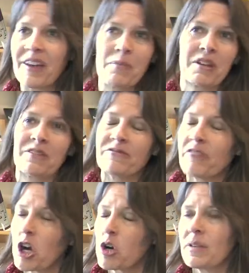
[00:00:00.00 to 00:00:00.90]
I'm in a
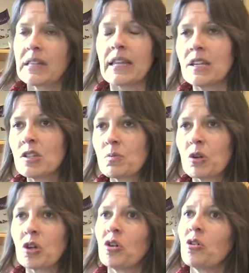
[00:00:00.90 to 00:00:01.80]
farm in
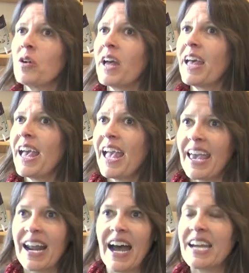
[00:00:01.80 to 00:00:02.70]
Lanesboro,
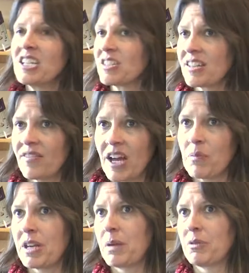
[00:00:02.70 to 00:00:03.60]
and I just have
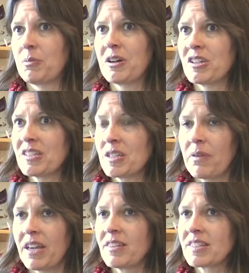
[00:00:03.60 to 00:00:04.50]
not been able to
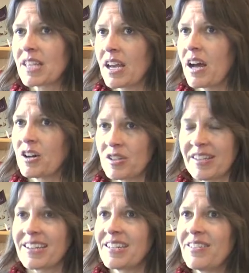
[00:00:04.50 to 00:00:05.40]
participate in this kind of arts
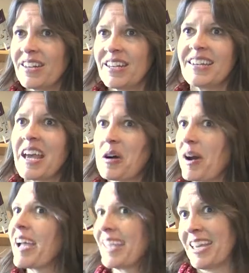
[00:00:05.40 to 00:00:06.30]
activity.
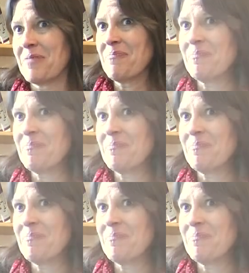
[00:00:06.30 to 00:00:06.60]
Now I can.